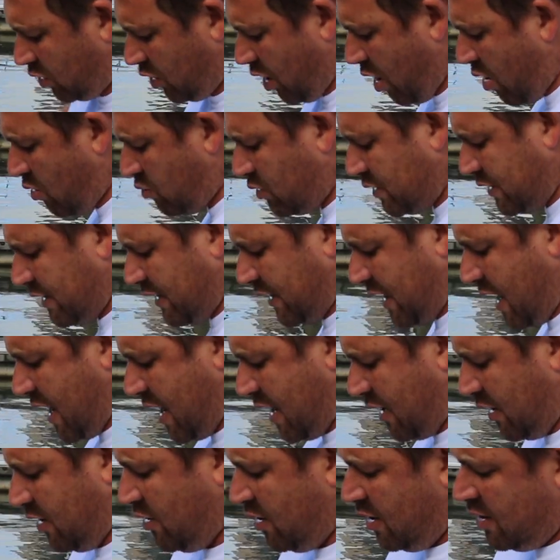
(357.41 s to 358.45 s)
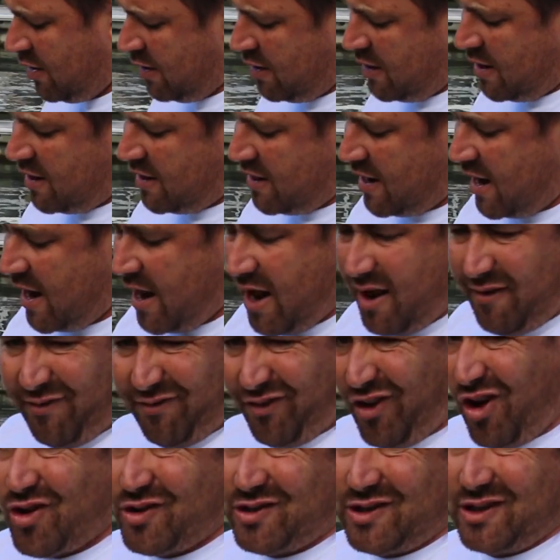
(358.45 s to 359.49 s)
cold as you can, near
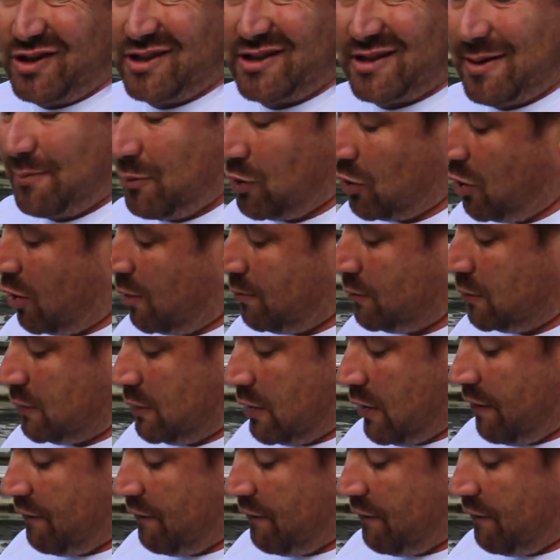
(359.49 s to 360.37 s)
frozen sometimes.